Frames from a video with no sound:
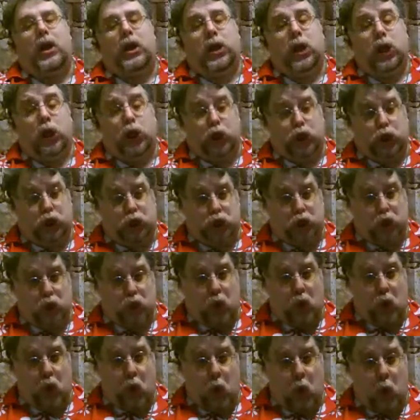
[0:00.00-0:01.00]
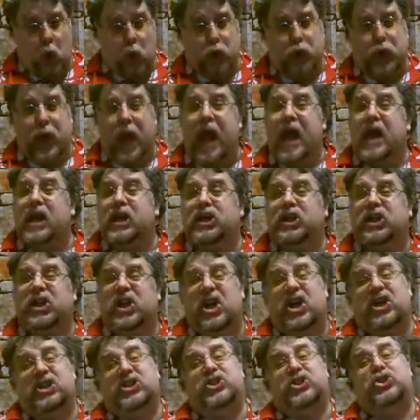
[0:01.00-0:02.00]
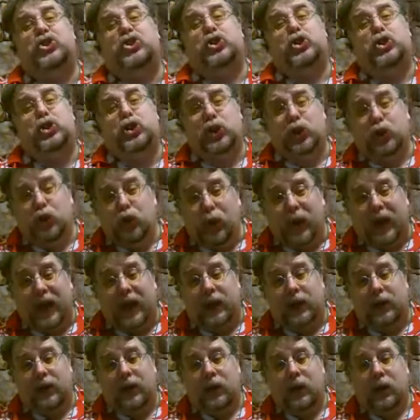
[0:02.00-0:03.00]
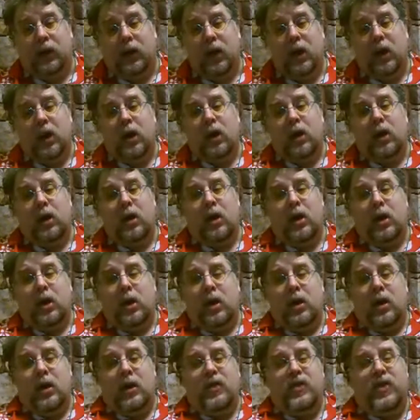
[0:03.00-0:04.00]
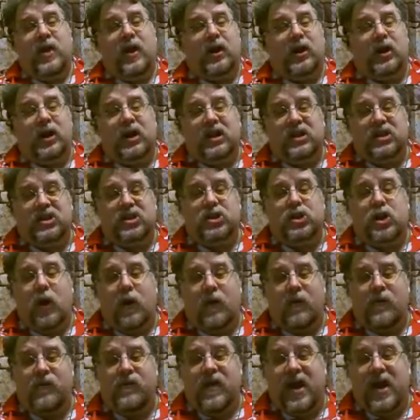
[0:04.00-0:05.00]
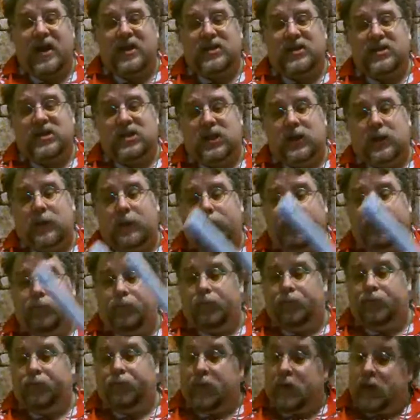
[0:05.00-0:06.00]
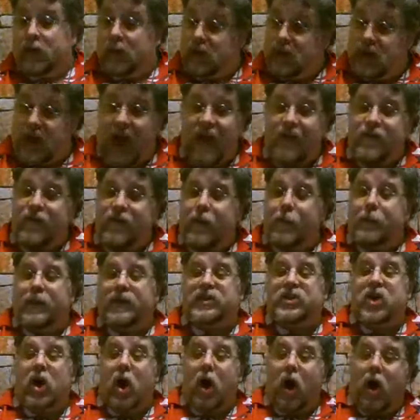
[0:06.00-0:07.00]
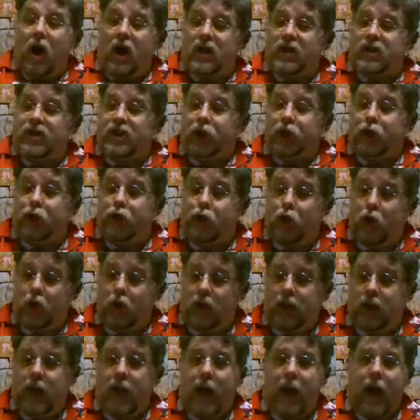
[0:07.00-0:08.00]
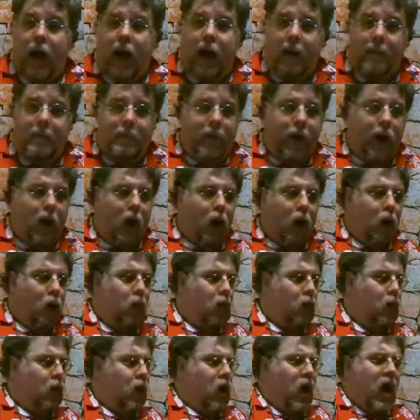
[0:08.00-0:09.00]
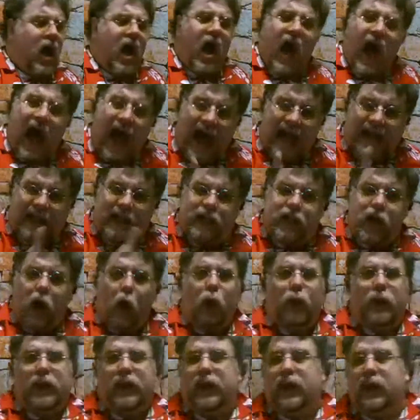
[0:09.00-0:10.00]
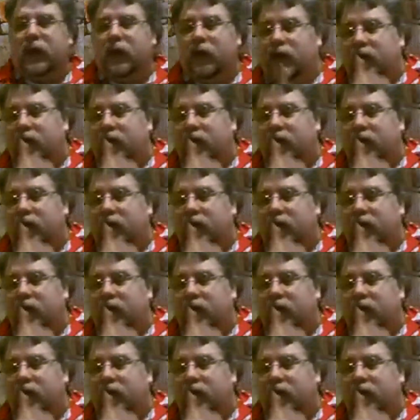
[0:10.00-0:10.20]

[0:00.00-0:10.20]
controlled and just do it. There is no fancy. Knife and baton is a good combo. I don't hear